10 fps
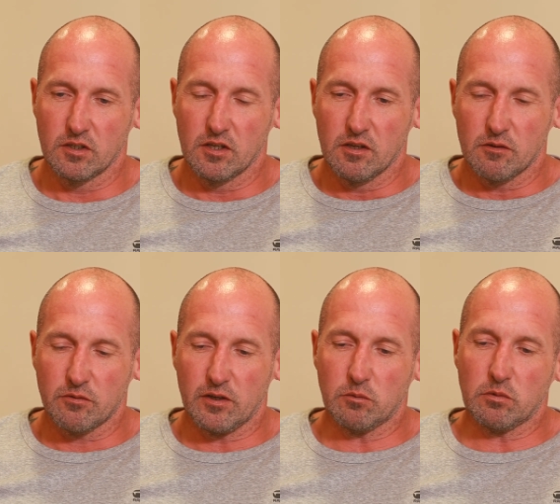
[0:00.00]
fed
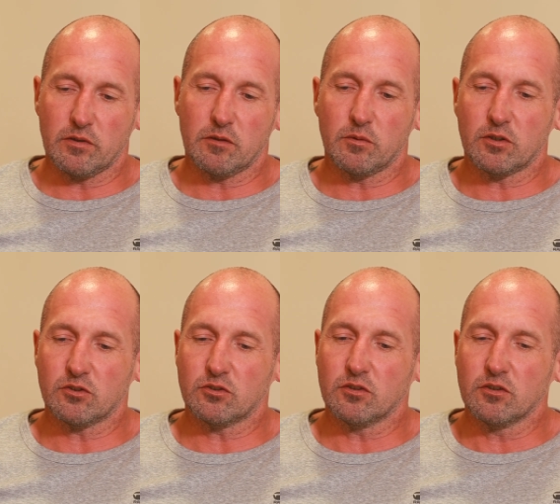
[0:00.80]
up with it because
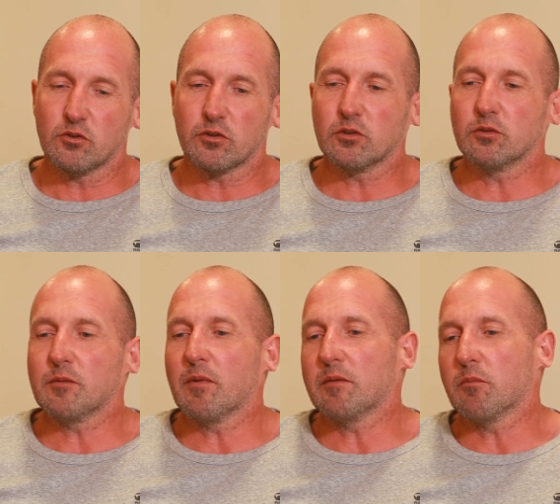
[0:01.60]
you could only
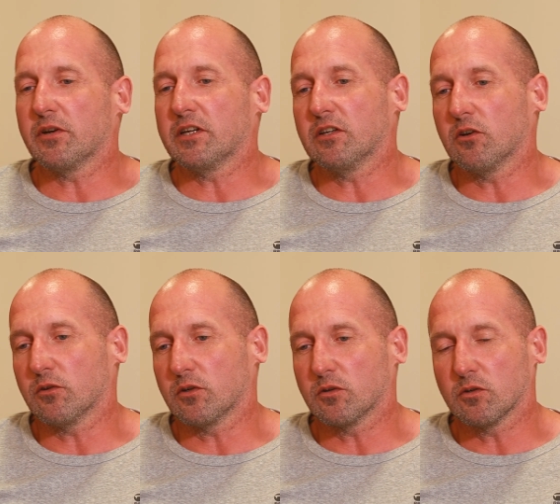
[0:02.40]
make money on
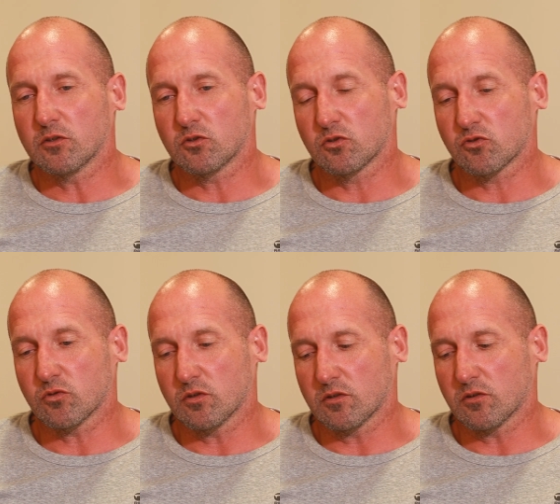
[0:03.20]
a
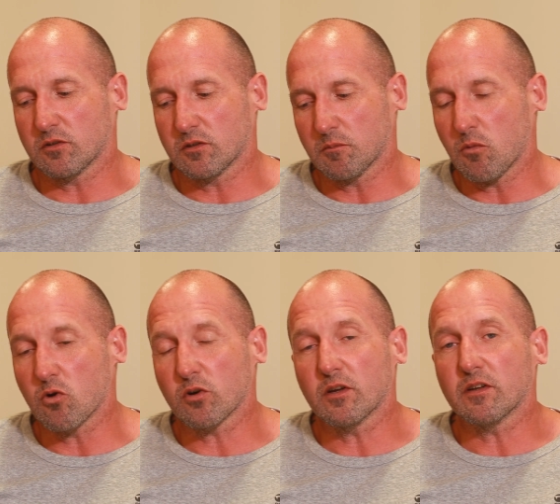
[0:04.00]
on a
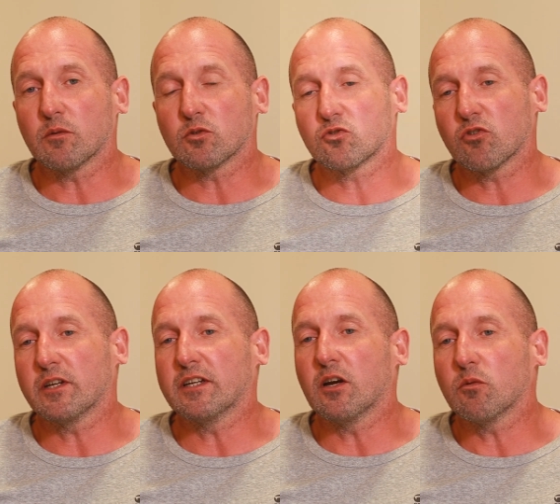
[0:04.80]
market that was trading
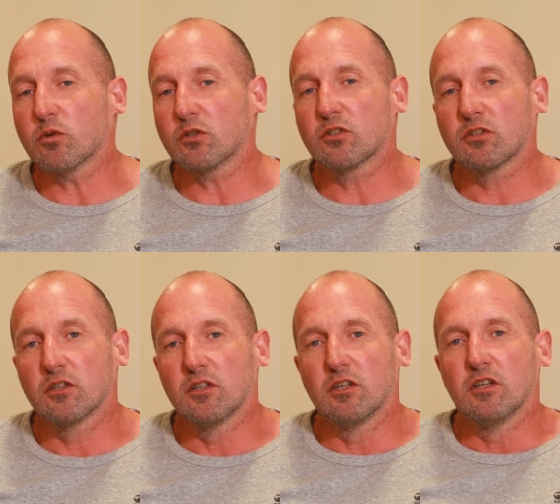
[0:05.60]
upwards.
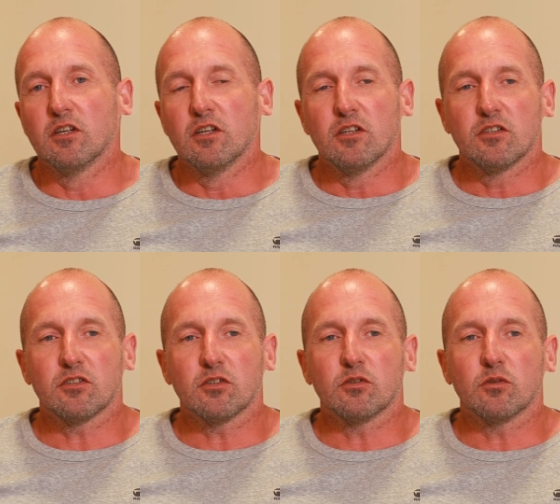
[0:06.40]

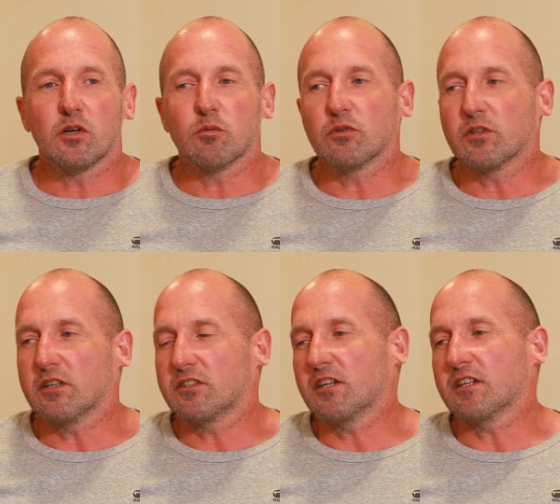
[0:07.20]
So I wanted to
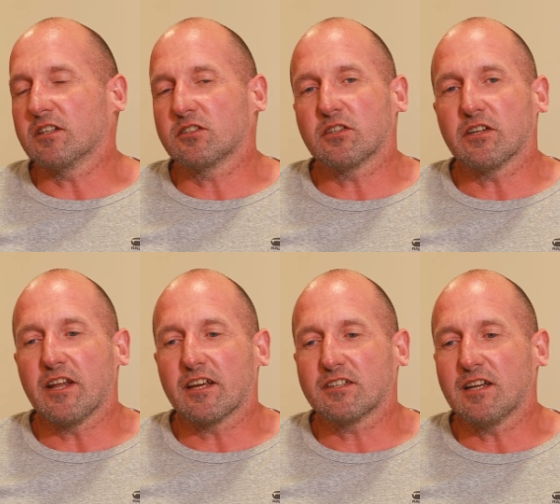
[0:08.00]
take it to the
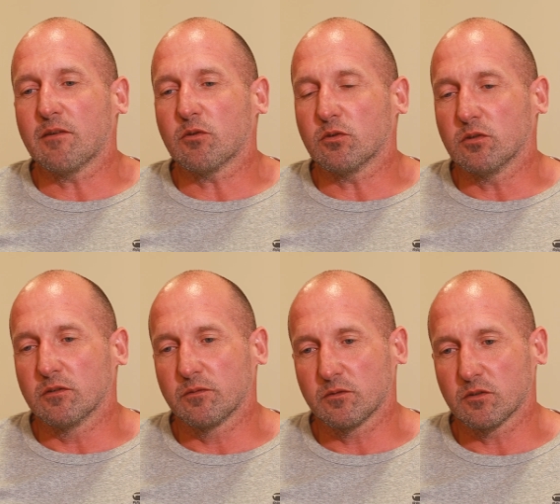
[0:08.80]
next level,
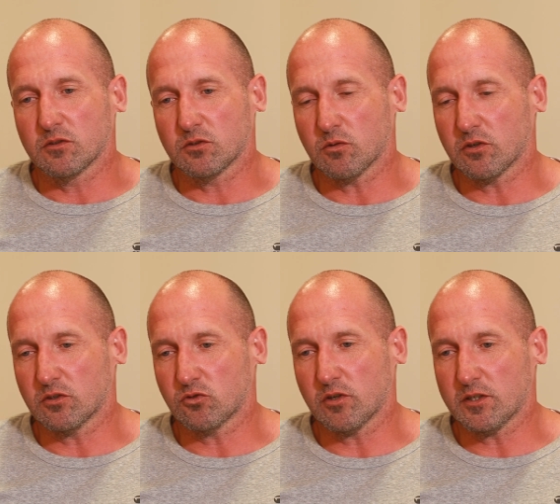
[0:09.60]
so I could
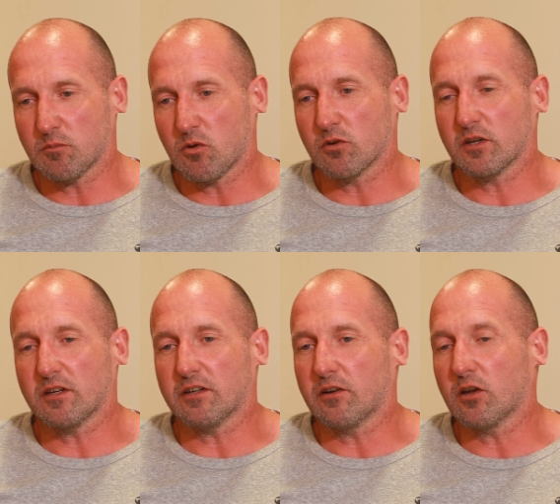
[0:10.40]
trade the market in
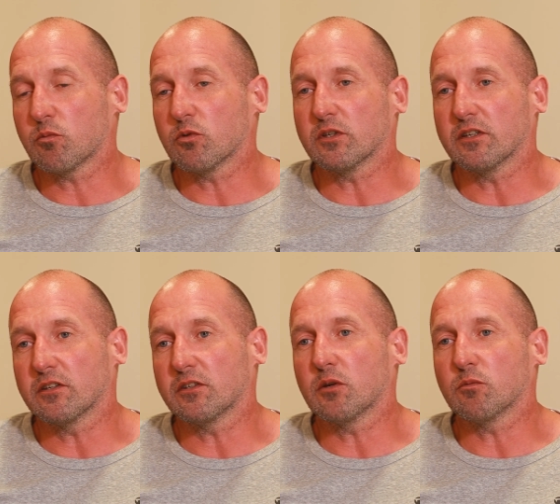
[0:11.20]
an upward and a
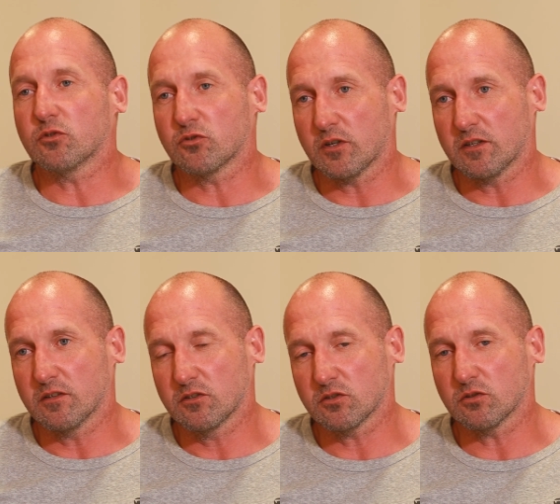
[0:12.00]
downward trend.
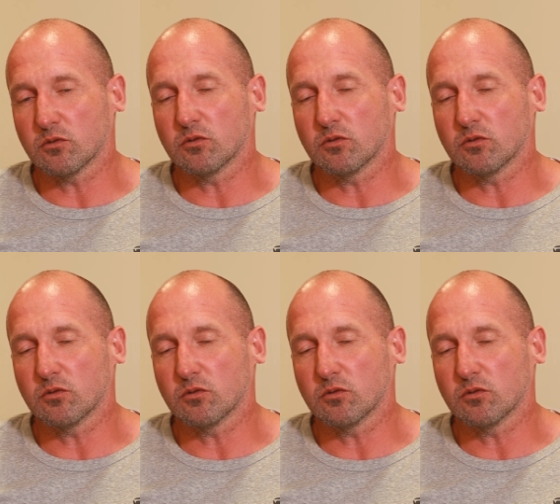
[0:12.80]
So